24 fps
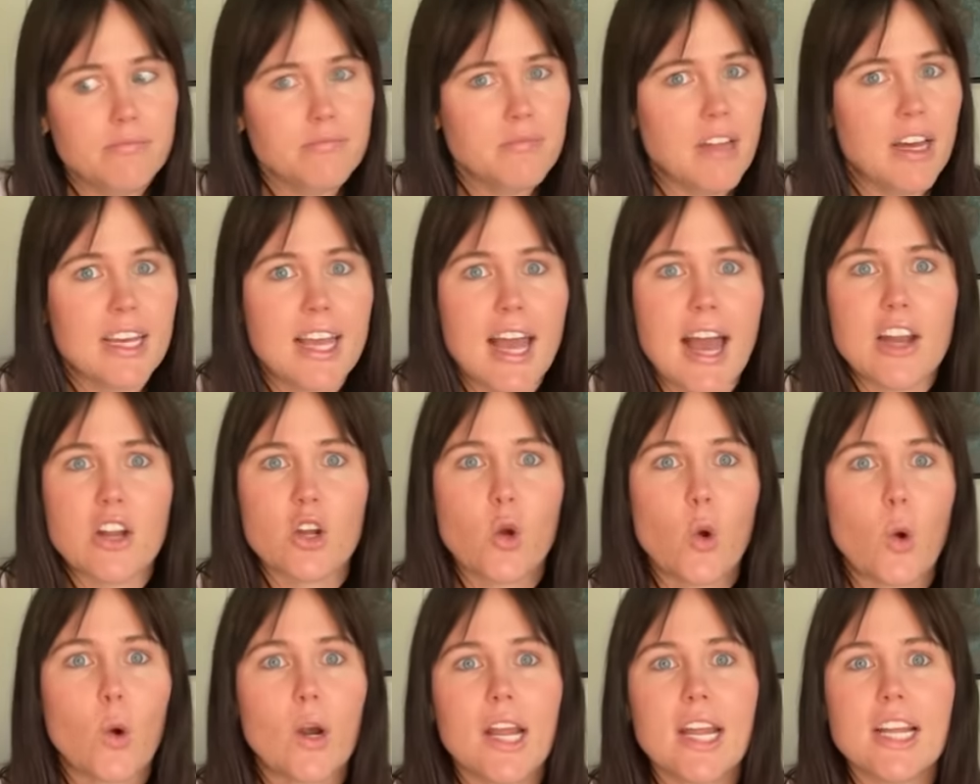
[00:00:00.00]
Again,
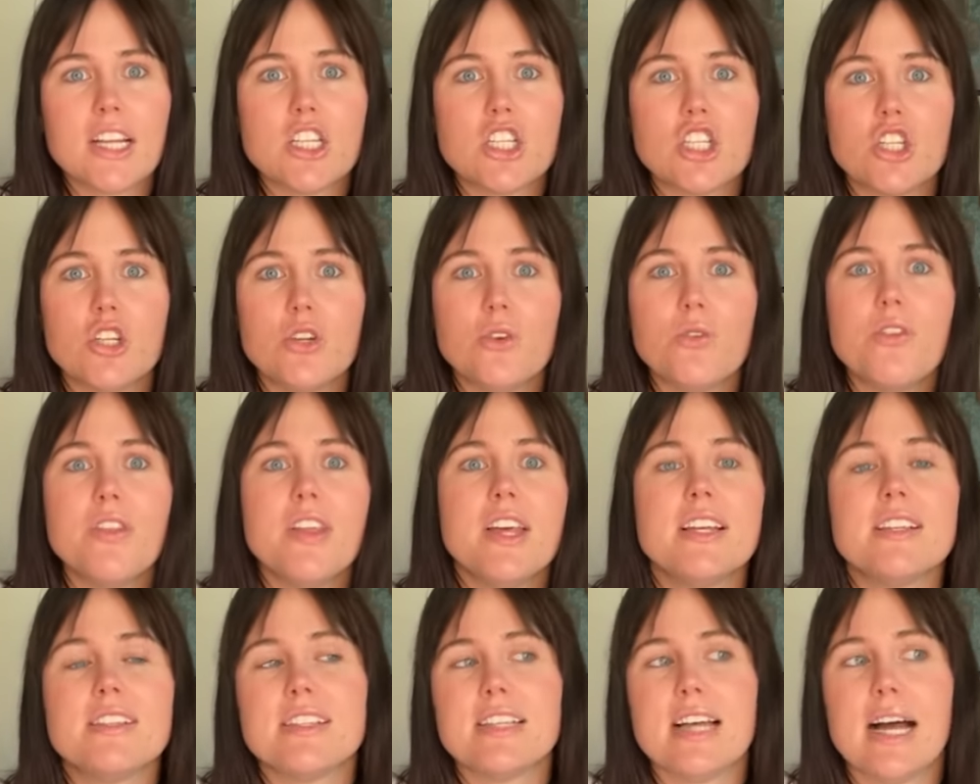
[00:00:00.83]
according to
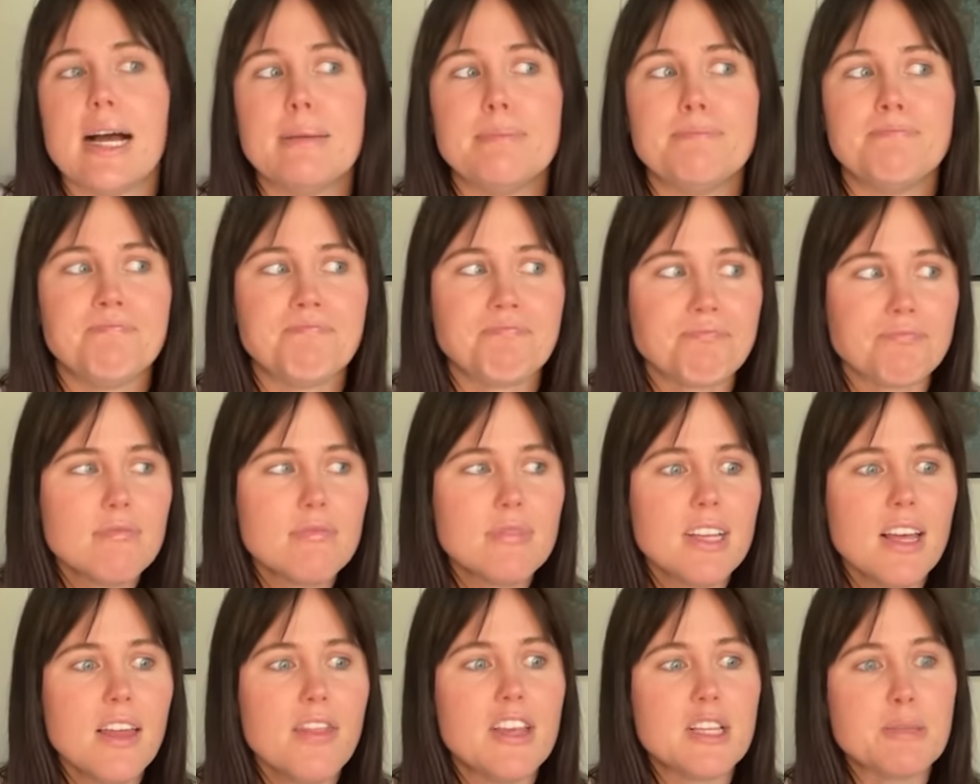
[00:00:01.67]
this um,
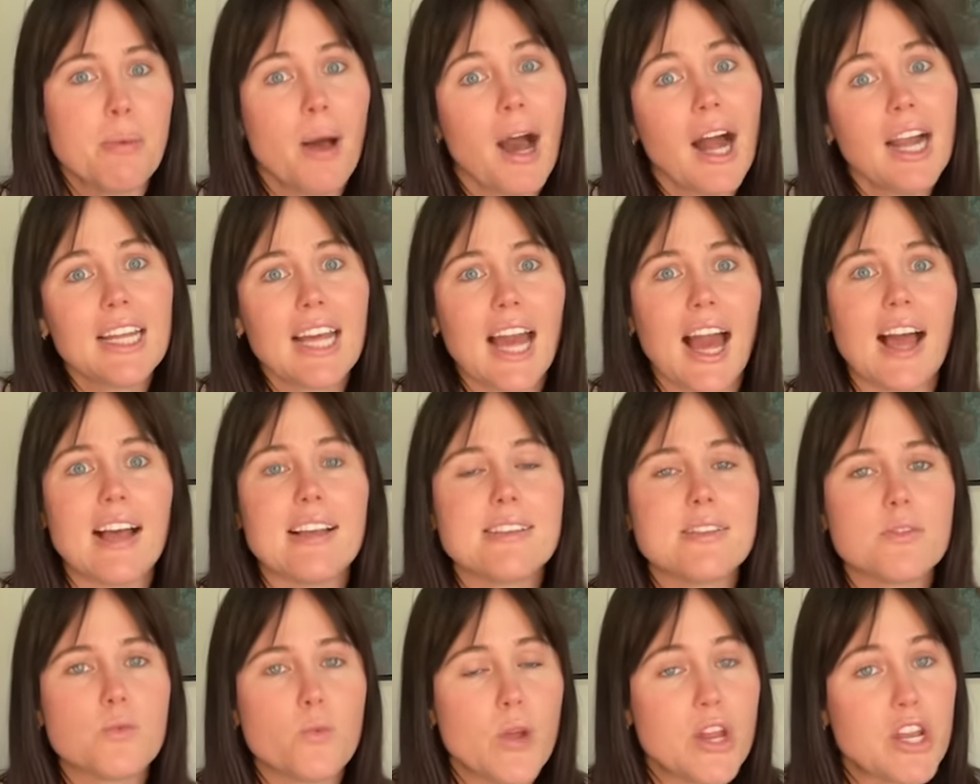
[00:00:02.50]
this
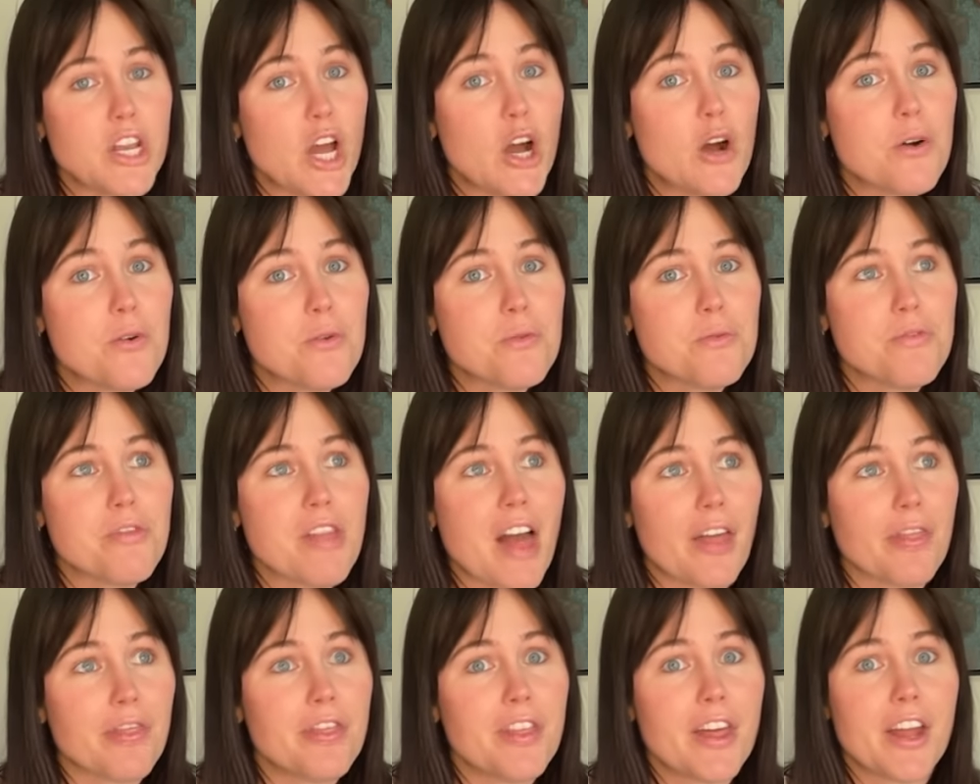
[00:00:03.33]
podcast, we know
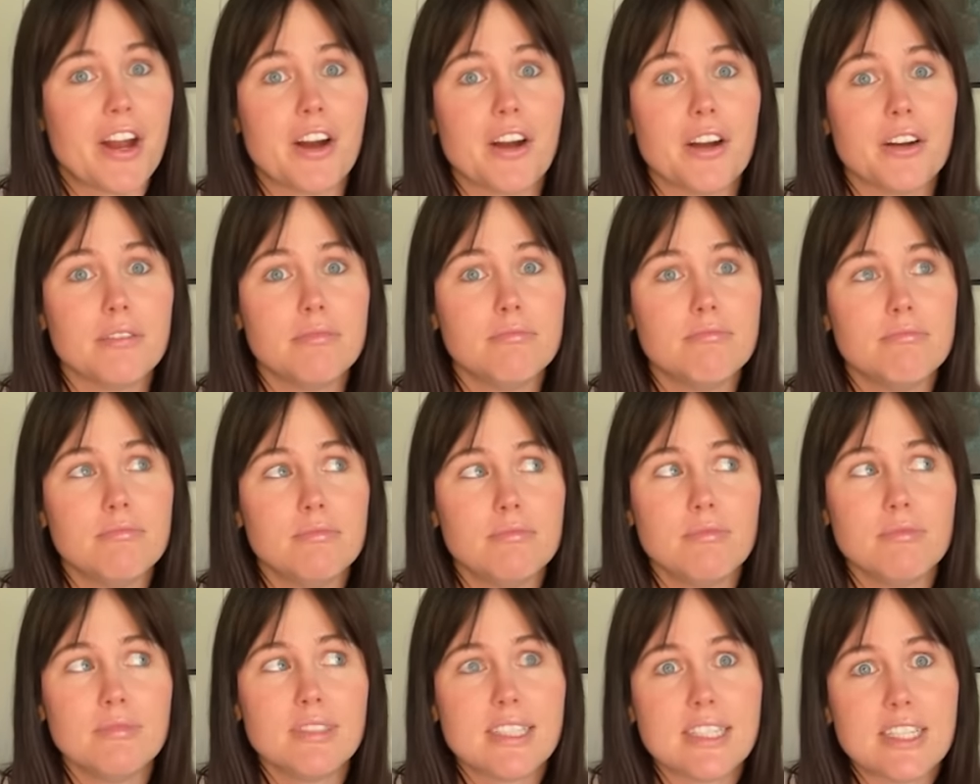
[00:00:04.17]
that they're
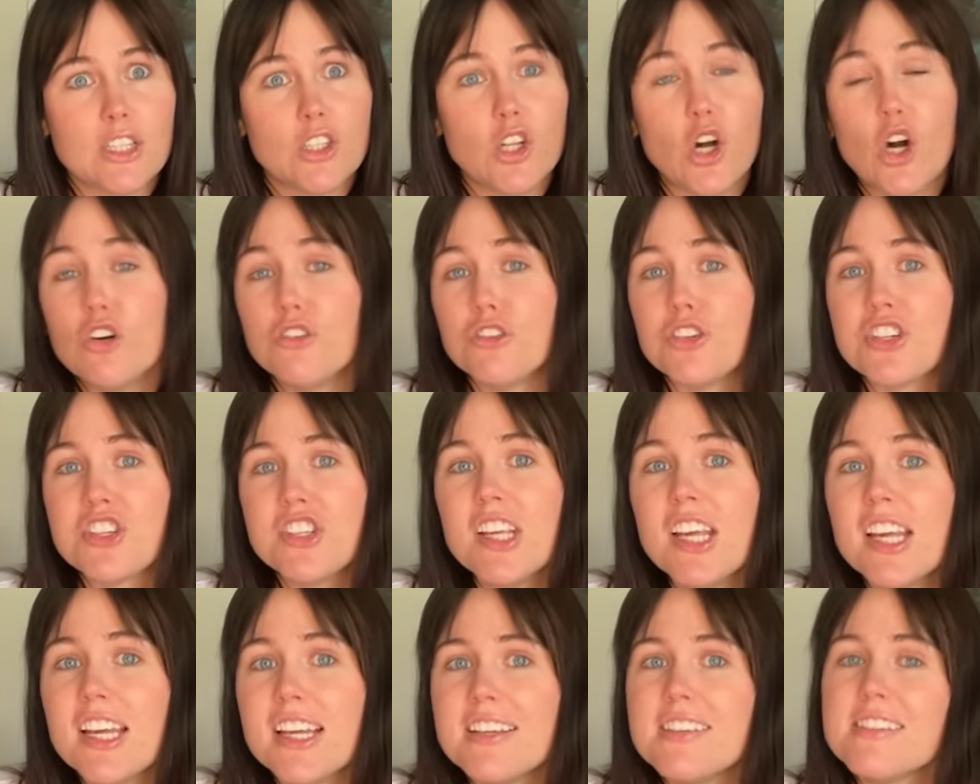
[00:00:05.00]
still
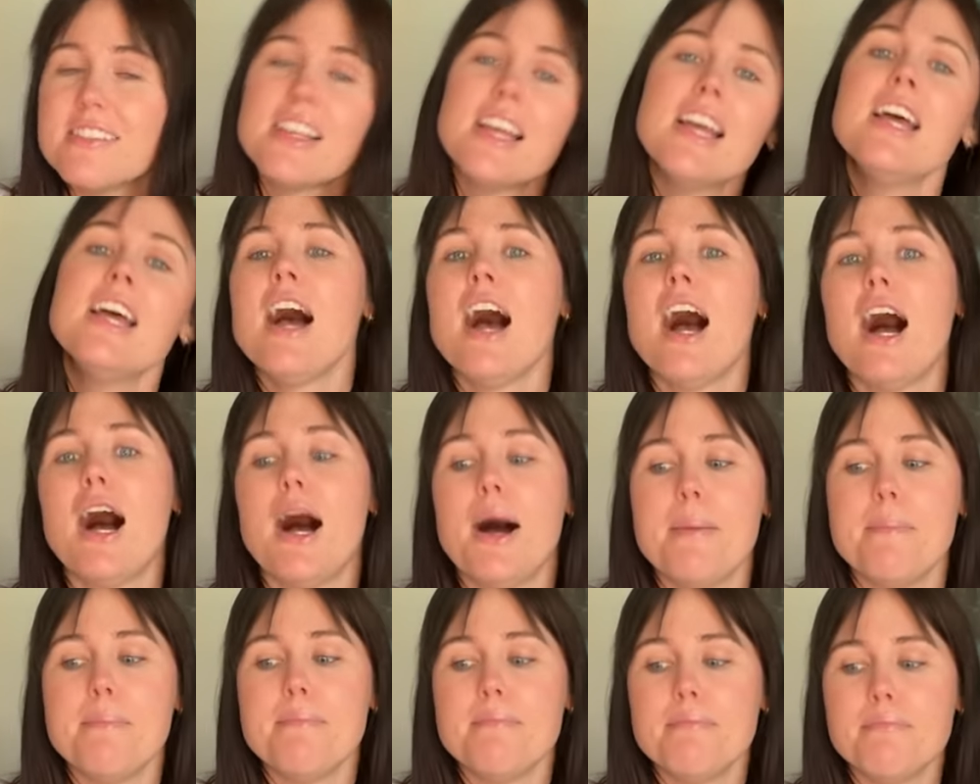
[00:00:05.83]
overseas,
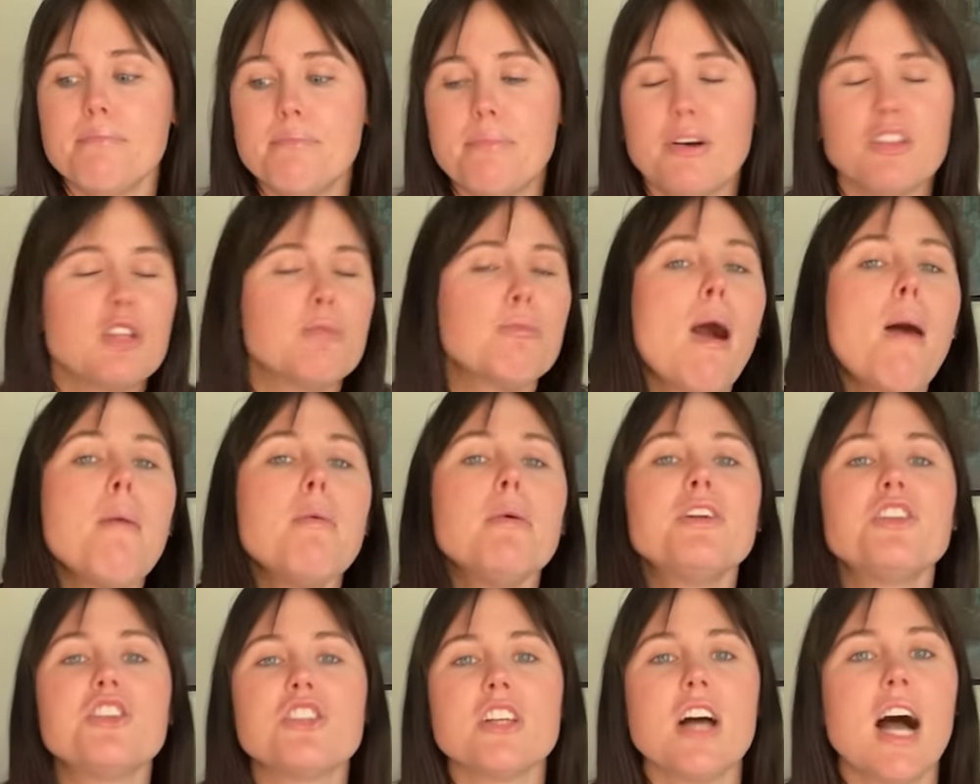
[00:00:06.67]
um, but they're
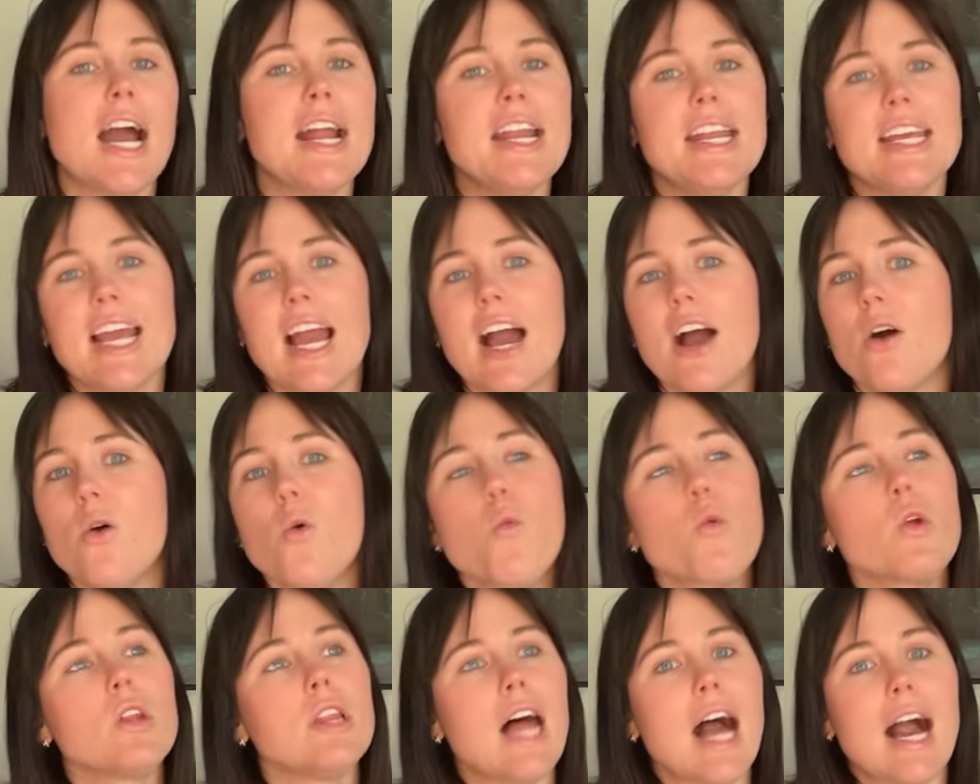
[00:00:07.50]
probably just hiding
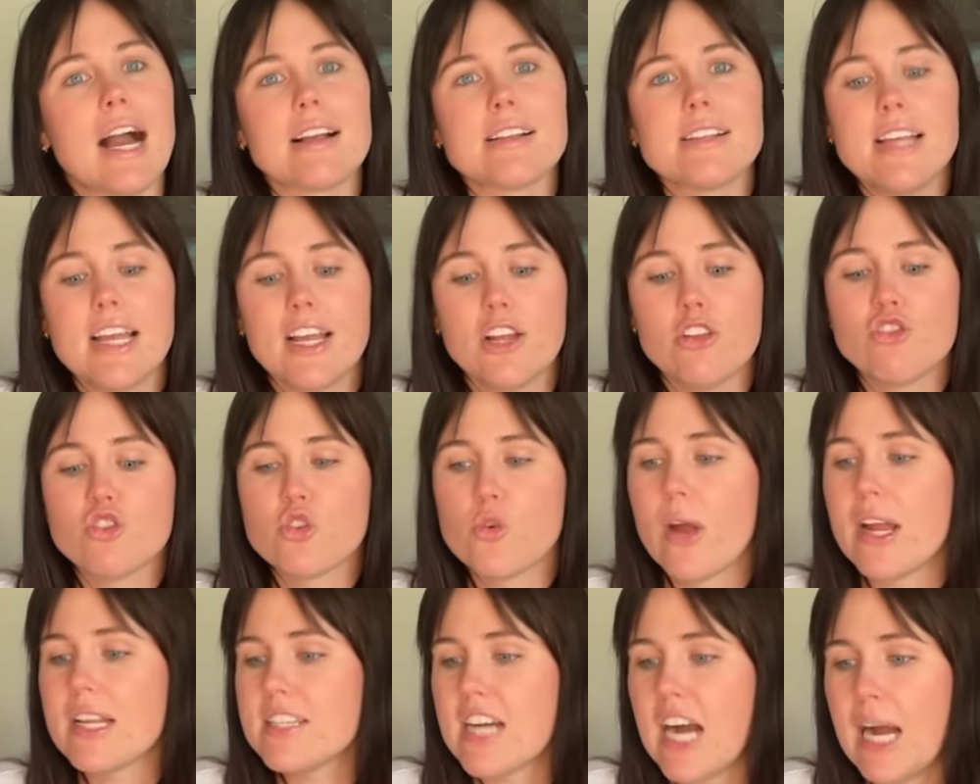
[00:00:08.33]
out, relaxing,
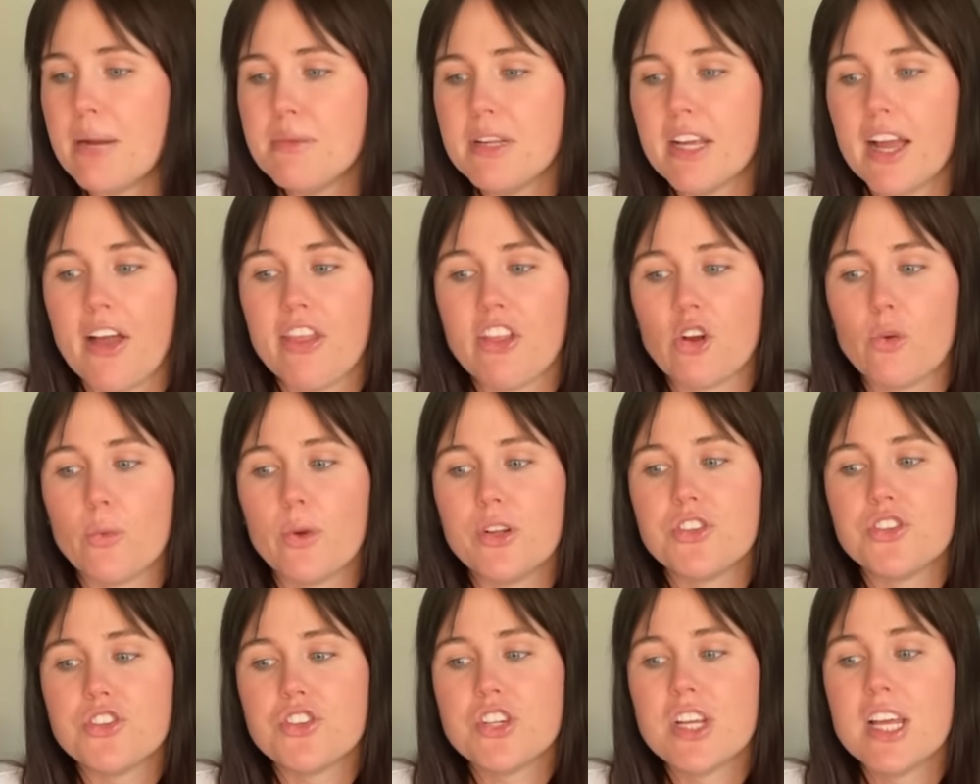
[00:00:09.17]
enjoying time together,
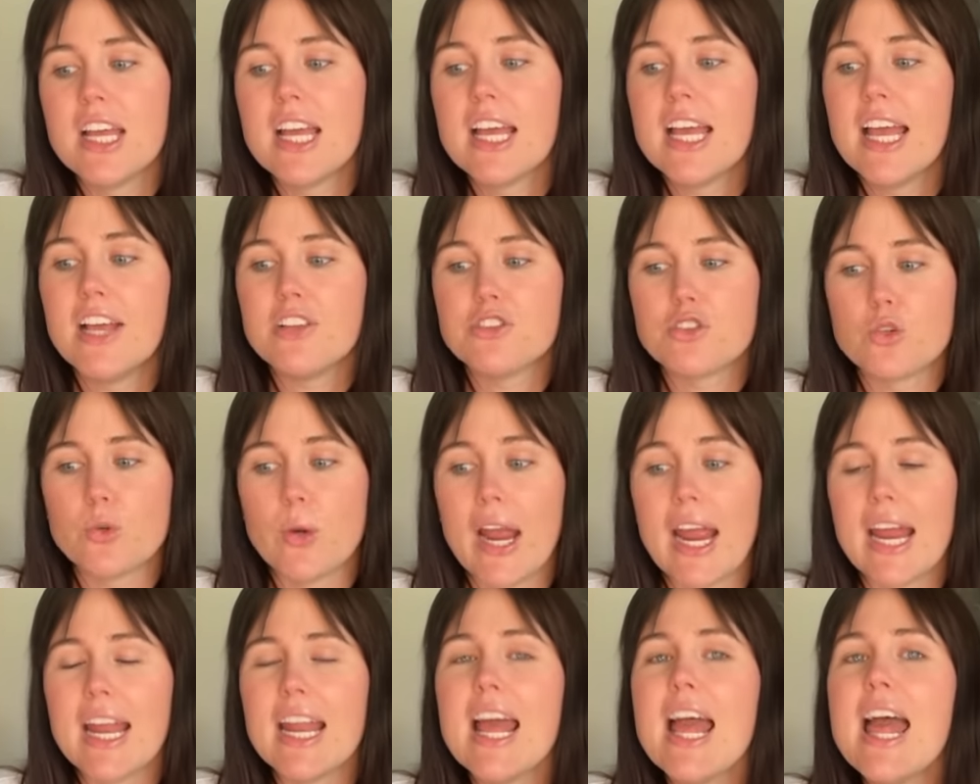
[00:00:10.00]
which is
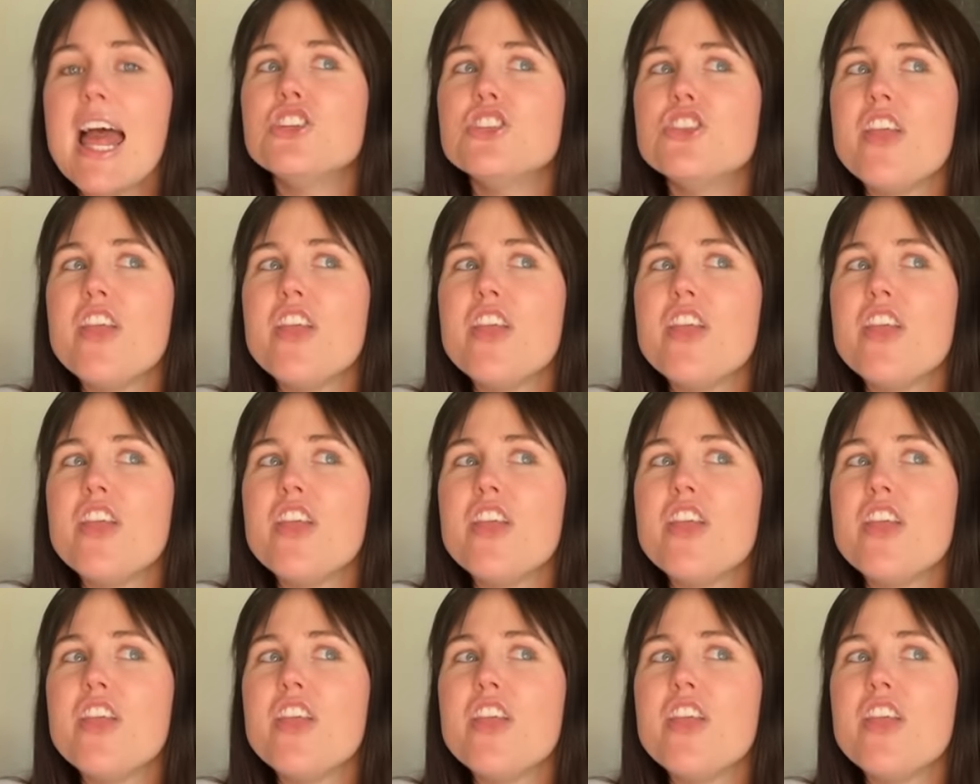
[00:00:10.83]
great.